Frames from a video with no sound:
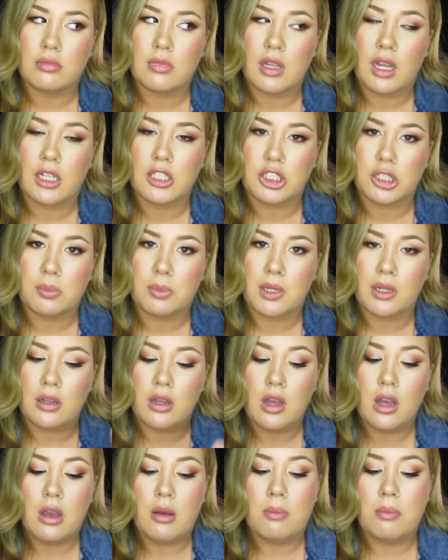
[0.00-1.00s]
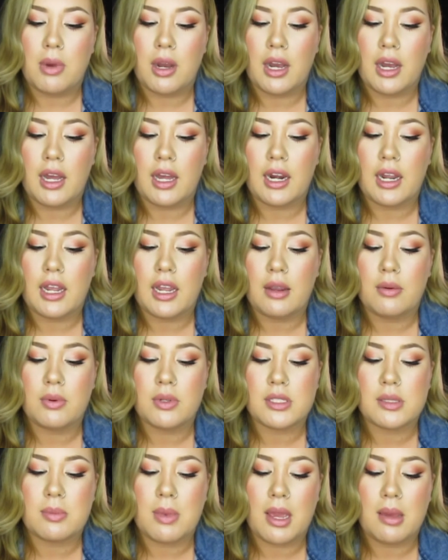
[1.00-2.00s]
and shipping, but it
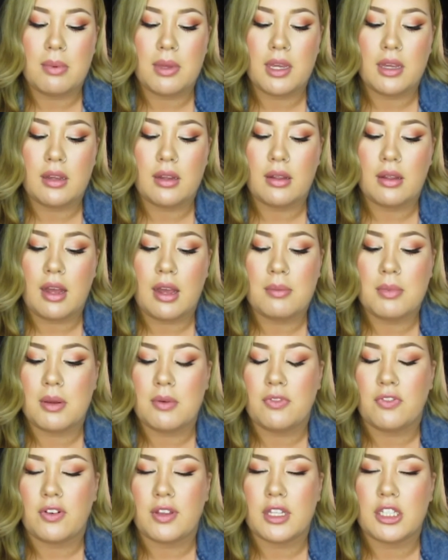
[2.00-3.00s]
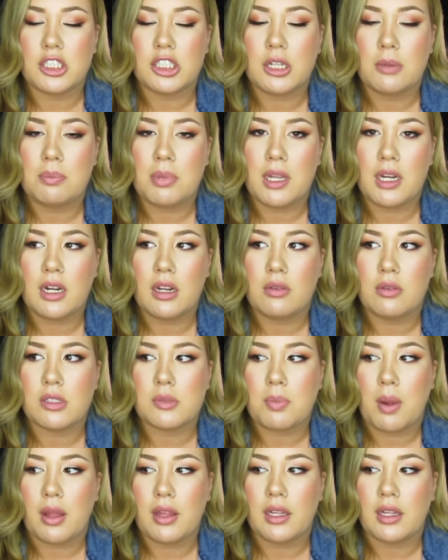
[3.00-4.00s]
was maybe, I mean, for the shipping it
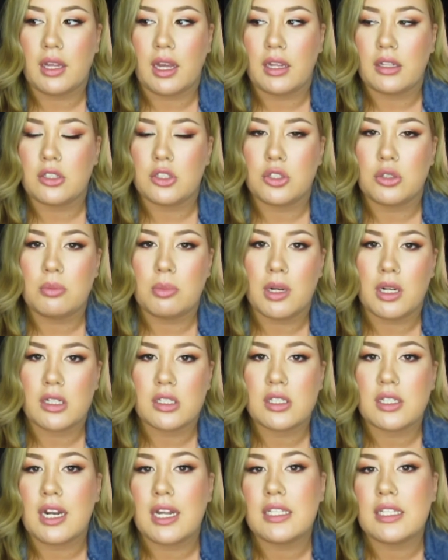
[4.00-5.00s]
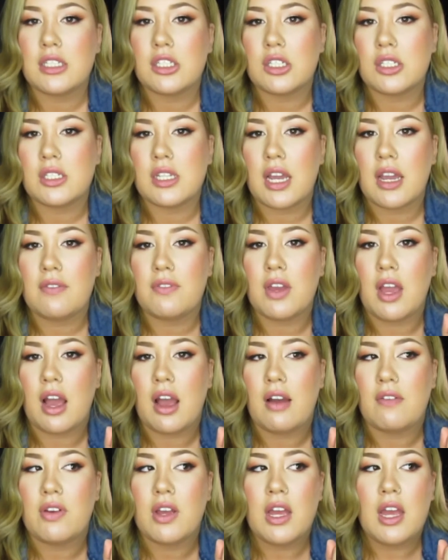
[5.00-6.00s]
was probably like $2. Let's just say if you
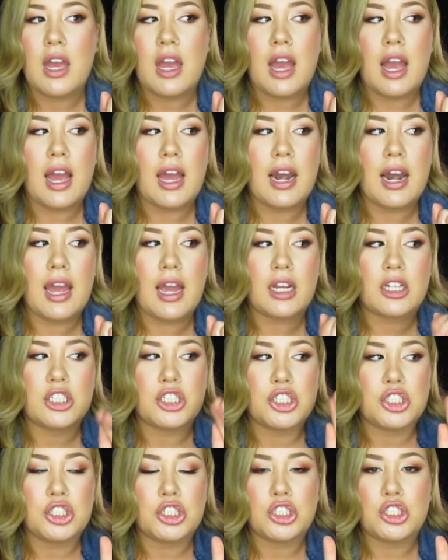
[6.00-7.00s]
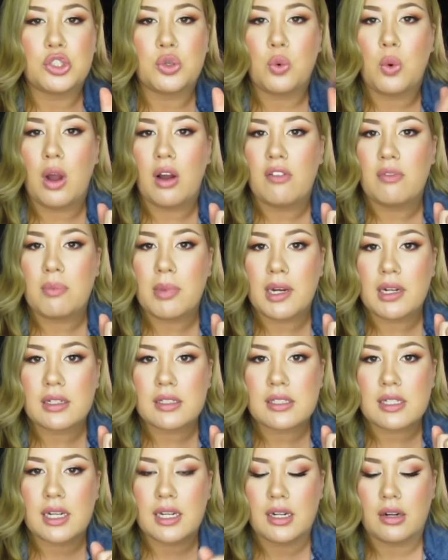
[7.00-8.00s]
have an extra
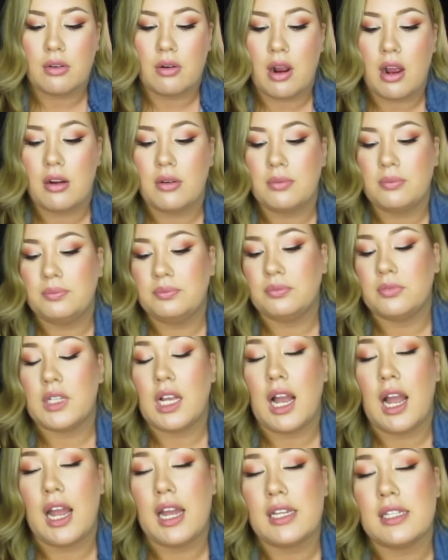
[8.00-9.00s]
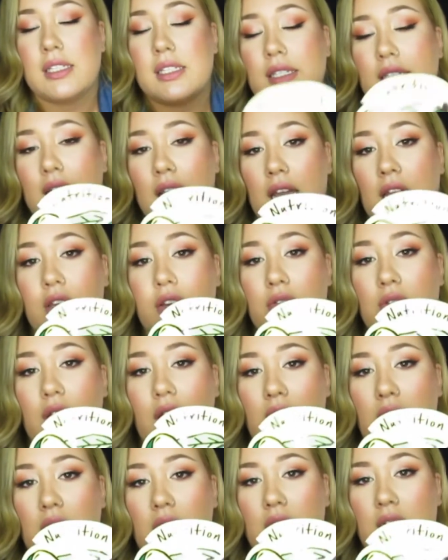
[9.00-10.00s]
$12 laying around, I say you
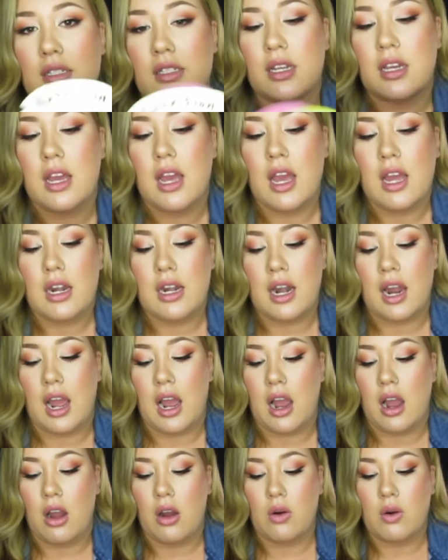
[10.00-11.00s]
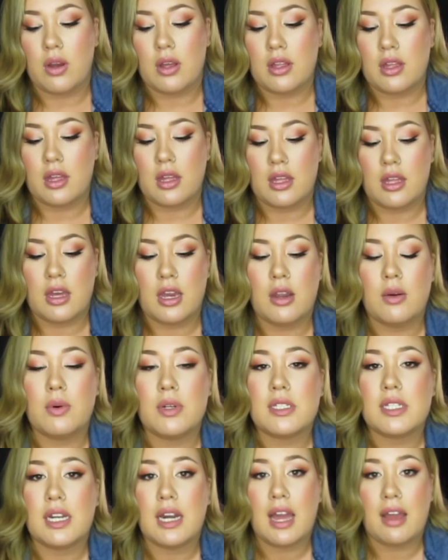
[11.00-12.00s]
get these. Now it
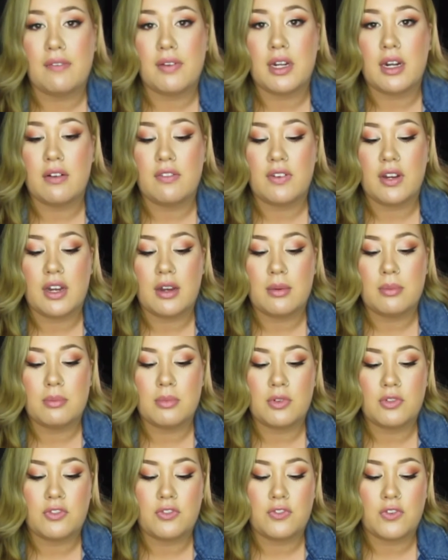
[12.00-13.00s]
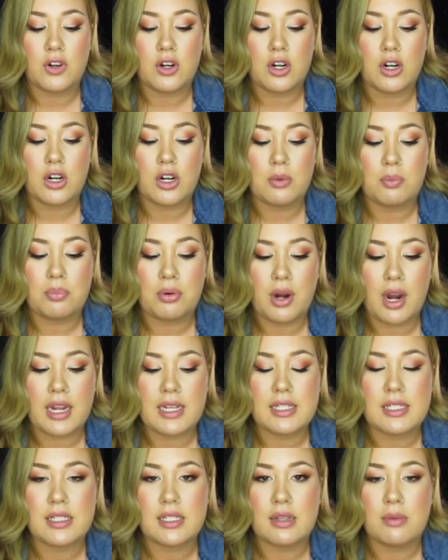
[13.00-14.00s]
was 11 of them for
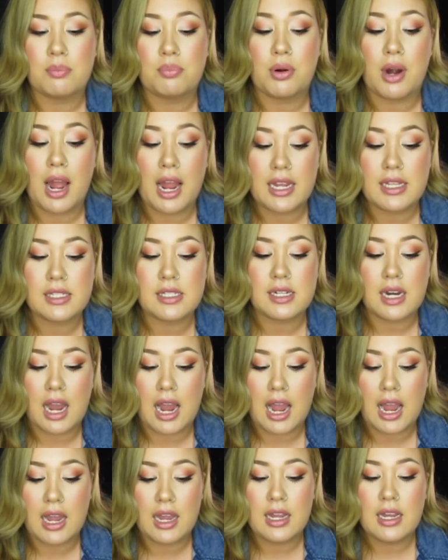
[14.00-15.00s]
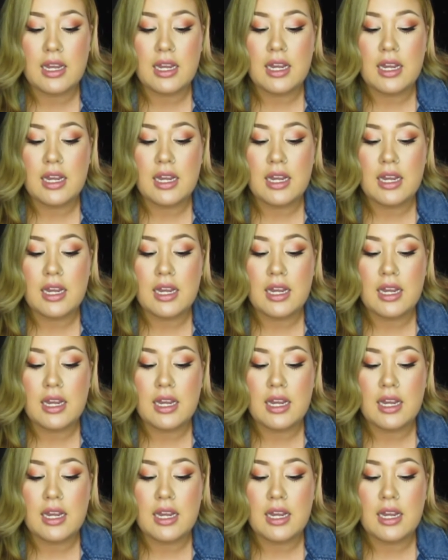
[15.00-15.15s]
priced at